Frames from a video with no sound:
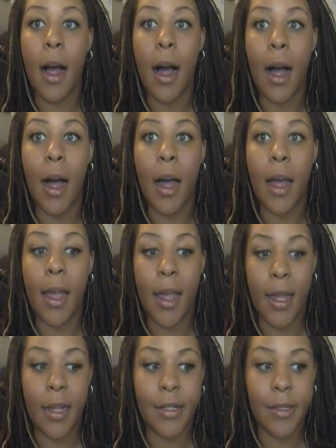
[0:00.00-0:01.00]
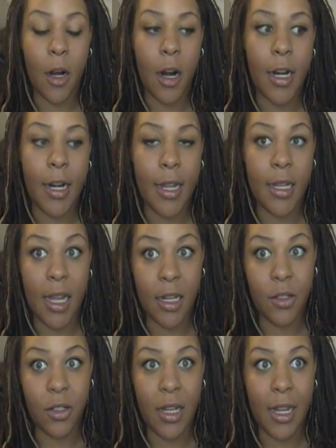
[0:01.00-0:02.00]
I started it
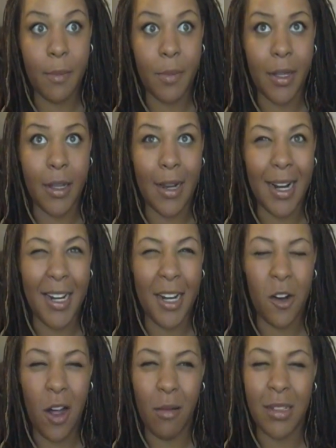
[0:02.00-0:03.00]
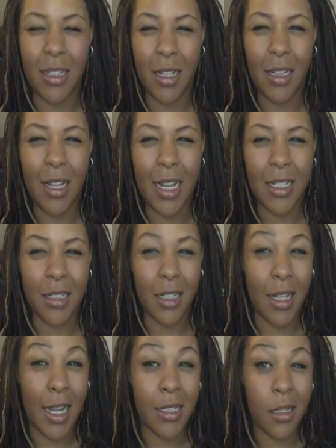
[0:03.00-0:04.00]
yesterday, but I didn't know I was in the class so the
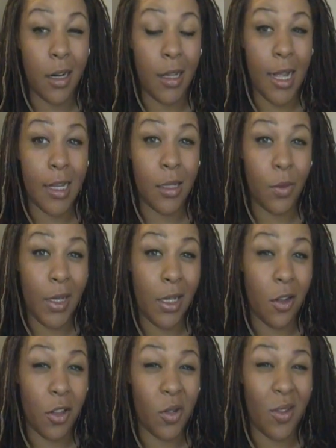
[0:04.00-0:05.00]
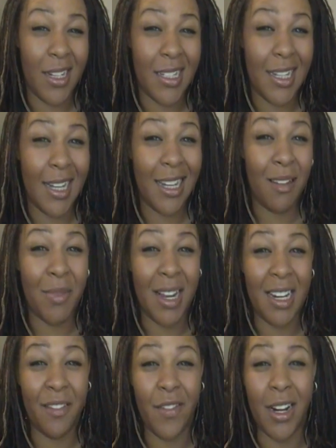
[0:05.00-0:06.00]
class started last week on the 22nd,
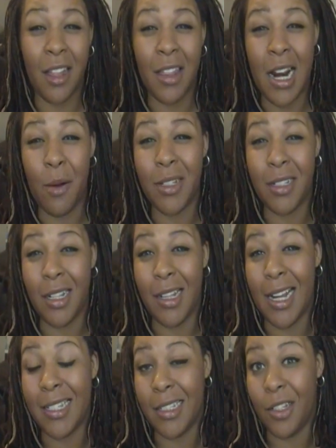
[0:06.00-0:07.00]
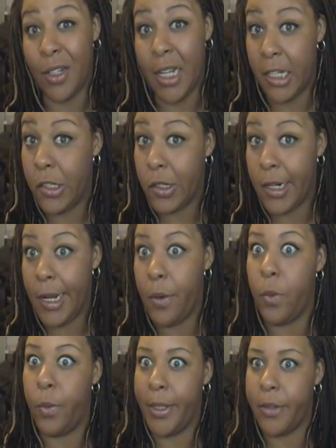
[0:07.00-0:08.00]
but I didn't find out that I was in the class until yesterday.
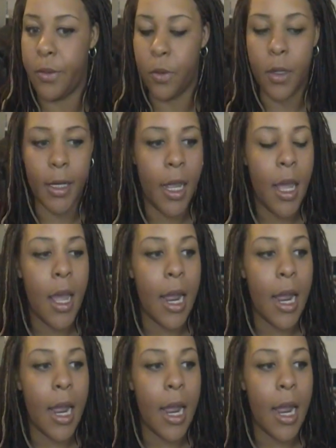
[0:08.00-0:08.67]
Weird story.